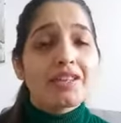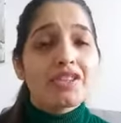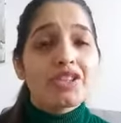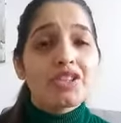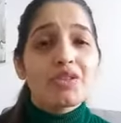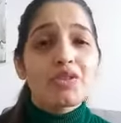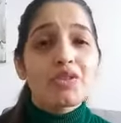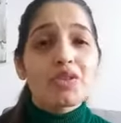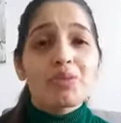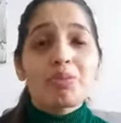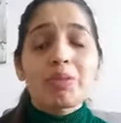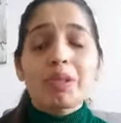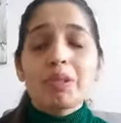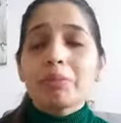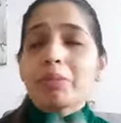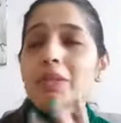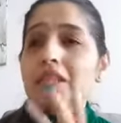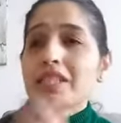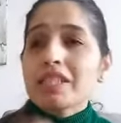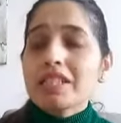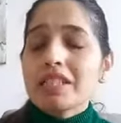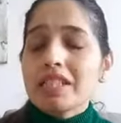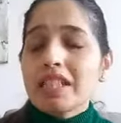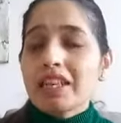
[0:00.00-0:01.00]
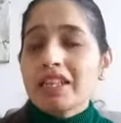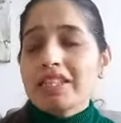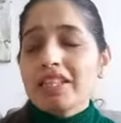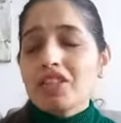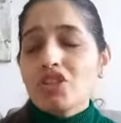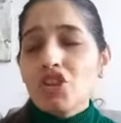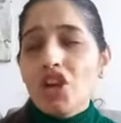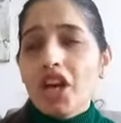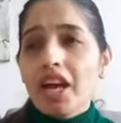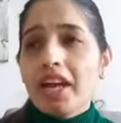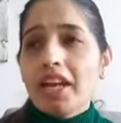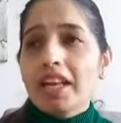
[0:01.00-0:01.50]
she was being beaten as a
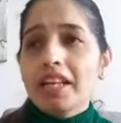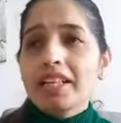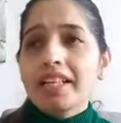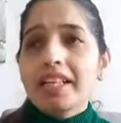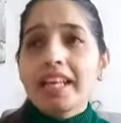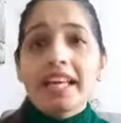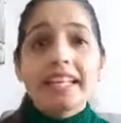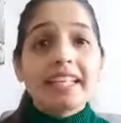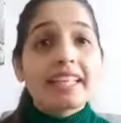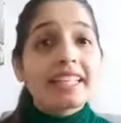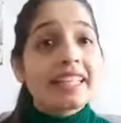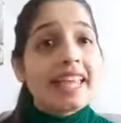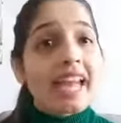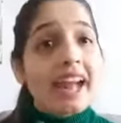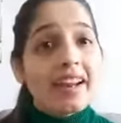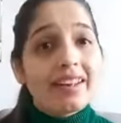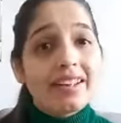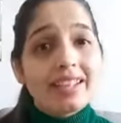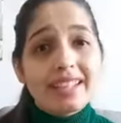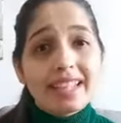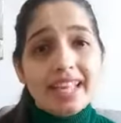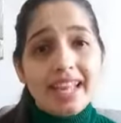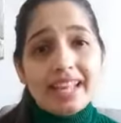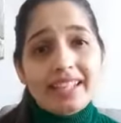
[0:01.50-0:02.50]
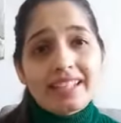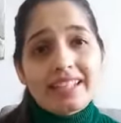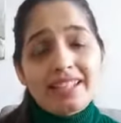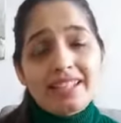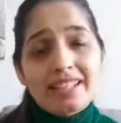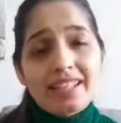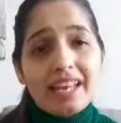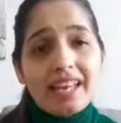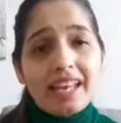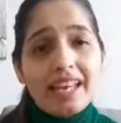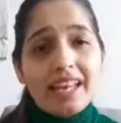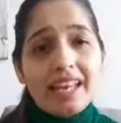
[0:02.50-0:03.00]
child, and I can carry that
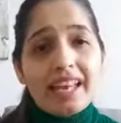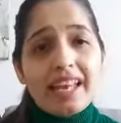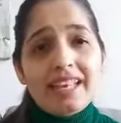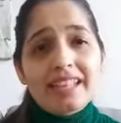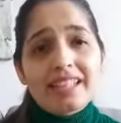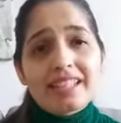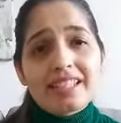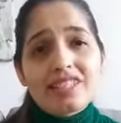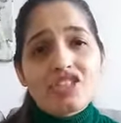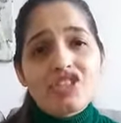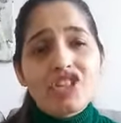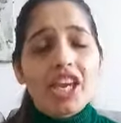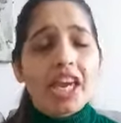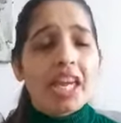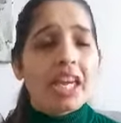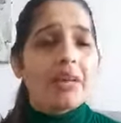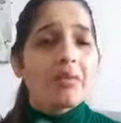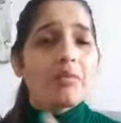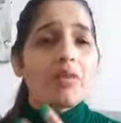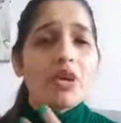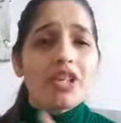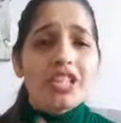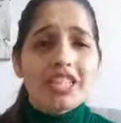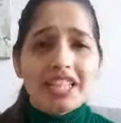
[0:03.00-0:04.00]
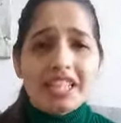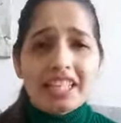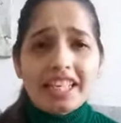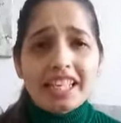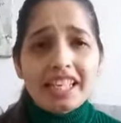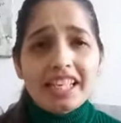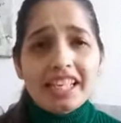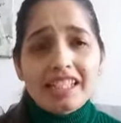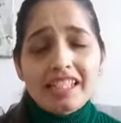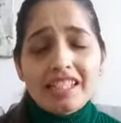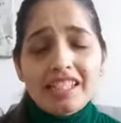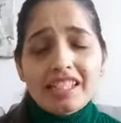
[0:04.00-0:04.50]
as a shame or as a
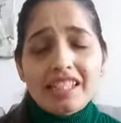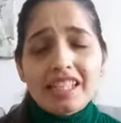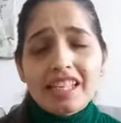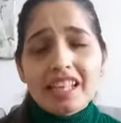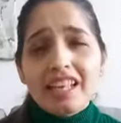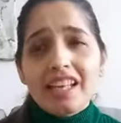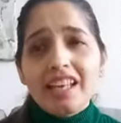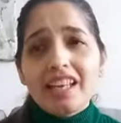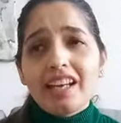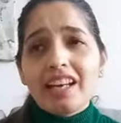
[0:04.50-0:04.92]
guilt.